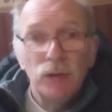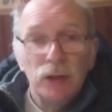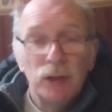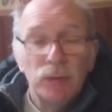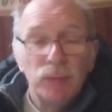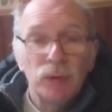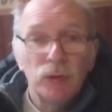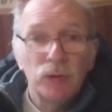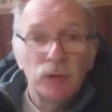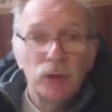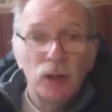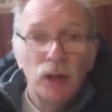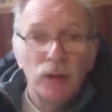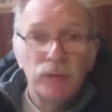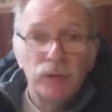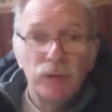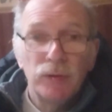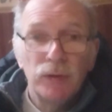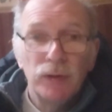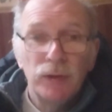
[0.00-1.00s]
need to be looked
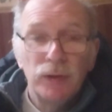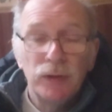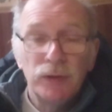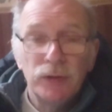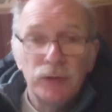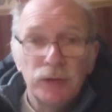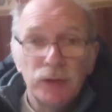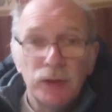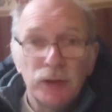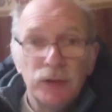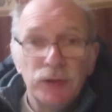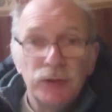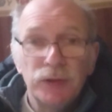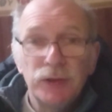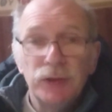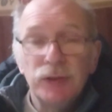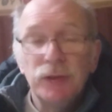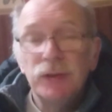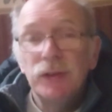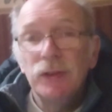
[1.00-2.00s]
after. And this is a
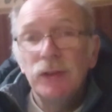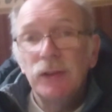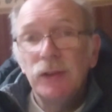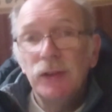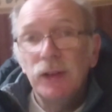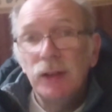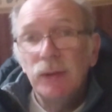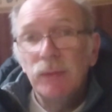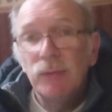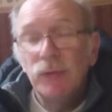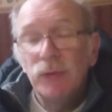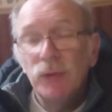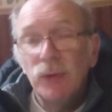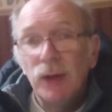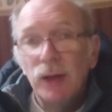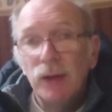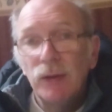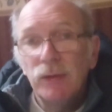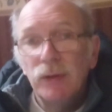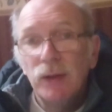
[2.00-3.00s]
consistent theme
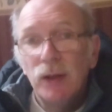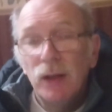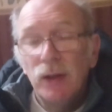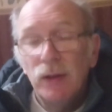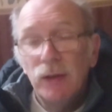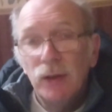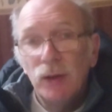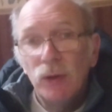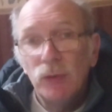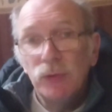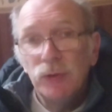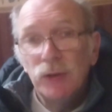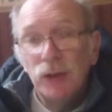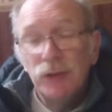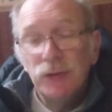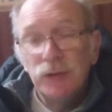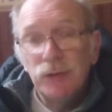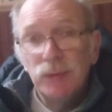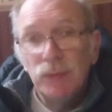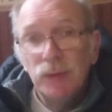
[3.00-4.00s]
throughout the Old
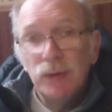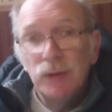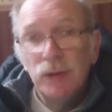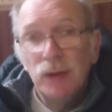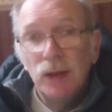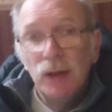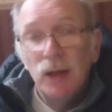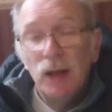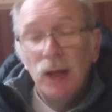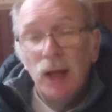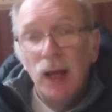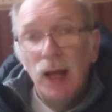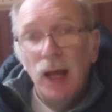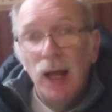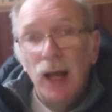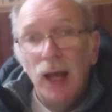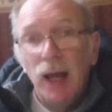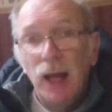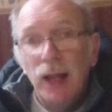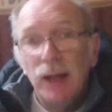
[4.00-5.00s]
Testament,
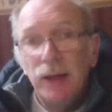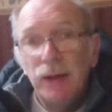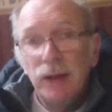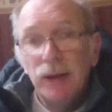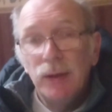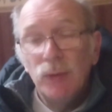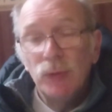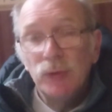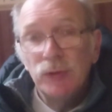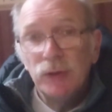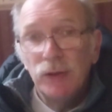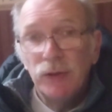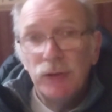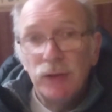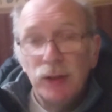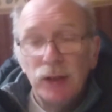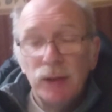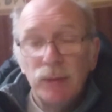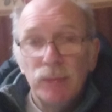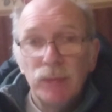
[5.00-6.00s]
and it was a
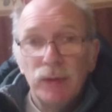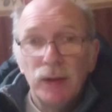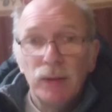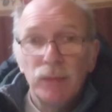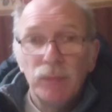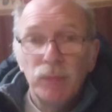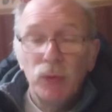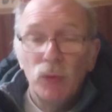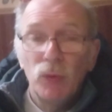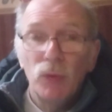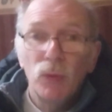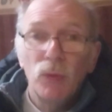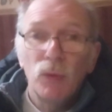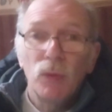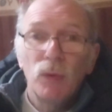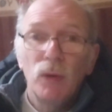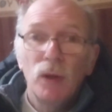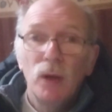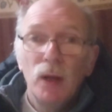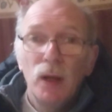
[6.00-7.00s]
theme that
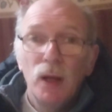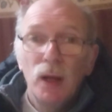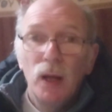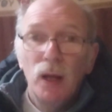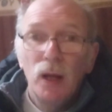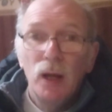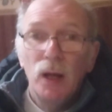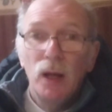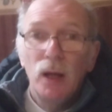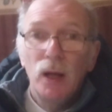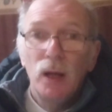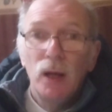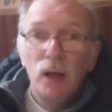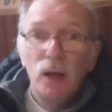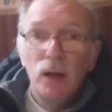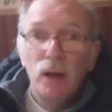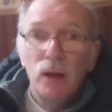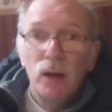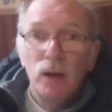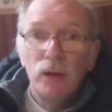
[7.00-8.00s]
Paul,
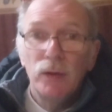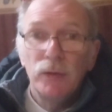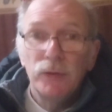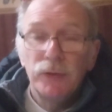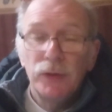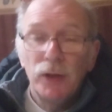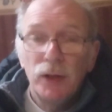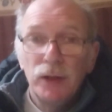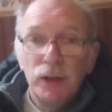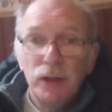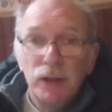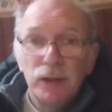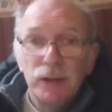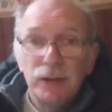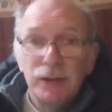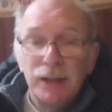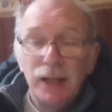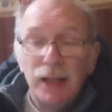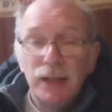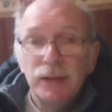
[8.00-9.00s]
certainly in
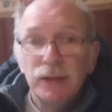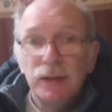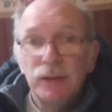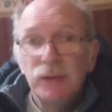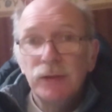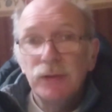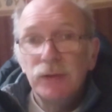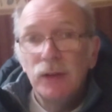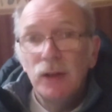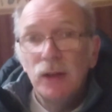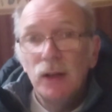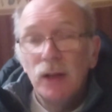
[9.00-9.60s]
his letters,